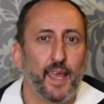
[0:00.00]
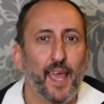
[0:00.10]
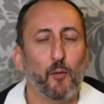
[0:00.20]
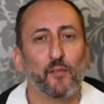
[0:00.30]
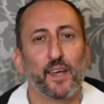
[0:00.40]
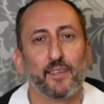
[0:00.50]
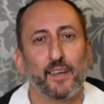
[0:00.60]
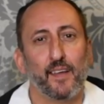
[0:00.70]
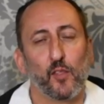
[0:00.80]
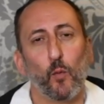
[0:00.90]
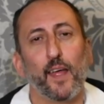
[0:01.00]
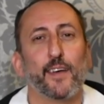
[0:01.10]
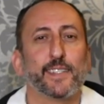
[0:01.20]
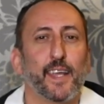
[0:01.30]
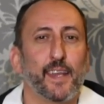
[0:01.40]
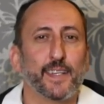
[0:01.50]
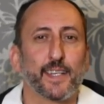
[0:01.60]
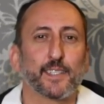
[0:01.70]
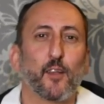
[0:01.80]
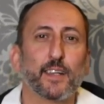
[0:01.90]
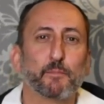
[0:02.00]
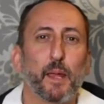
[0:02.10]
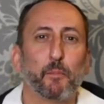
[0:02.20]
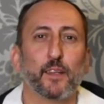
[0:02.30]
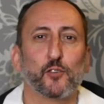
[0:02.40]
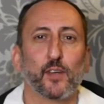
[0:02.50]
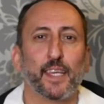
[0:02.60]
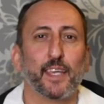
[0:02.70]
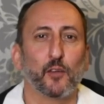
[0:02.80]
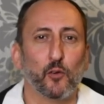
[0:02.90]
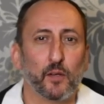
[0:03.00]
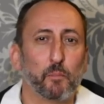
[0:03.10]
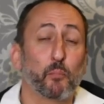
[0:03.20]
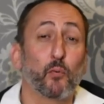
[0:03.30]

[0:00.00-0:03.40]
However, the way I see it is as long as people are drinking good,